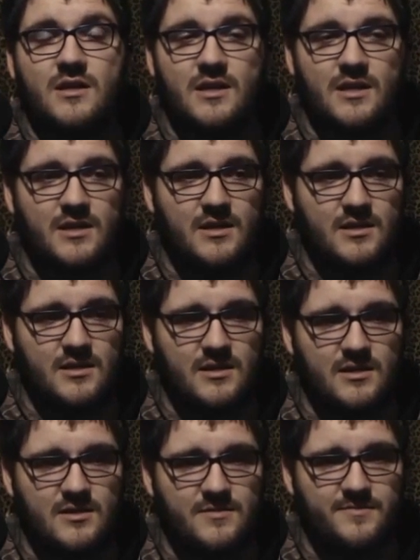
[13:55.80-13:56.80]

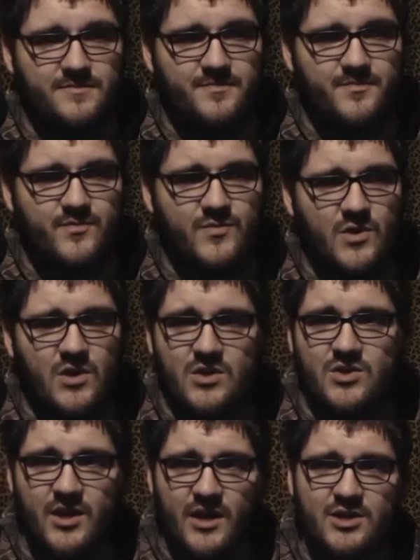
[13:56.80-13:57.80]
And
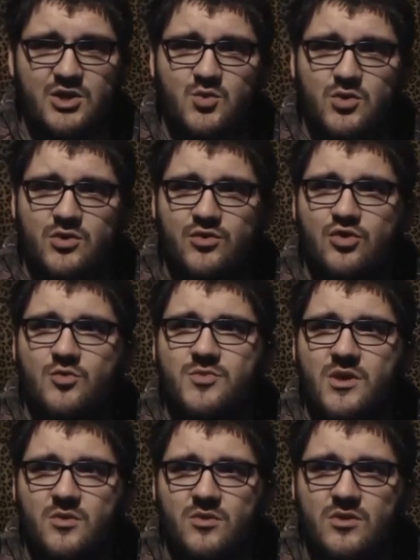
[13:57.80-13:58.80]
the actual
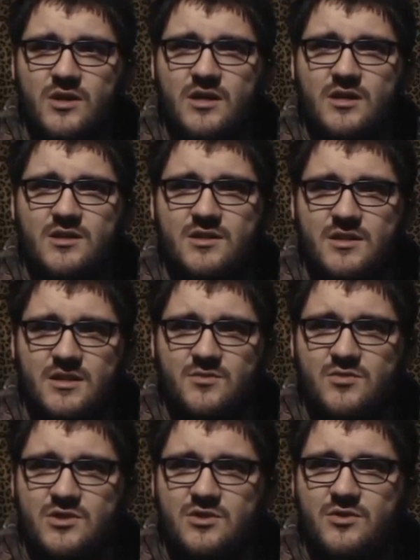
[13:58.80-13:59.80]
group that we were in
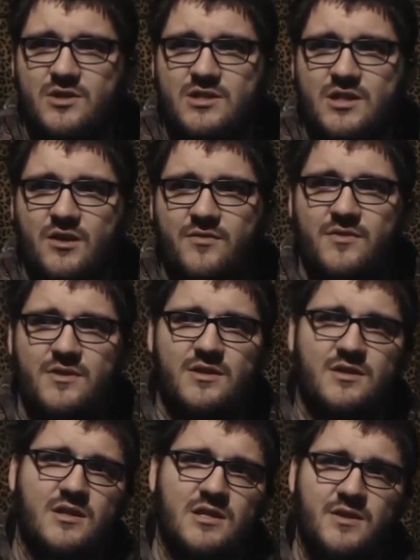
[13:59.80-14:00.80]
that was doing stuff
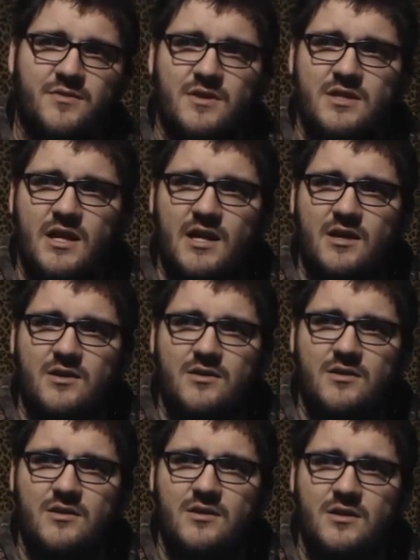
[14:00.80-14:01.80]
in a different
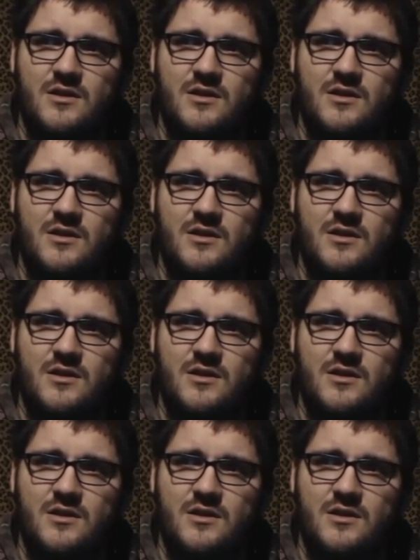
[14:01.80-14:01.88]
town,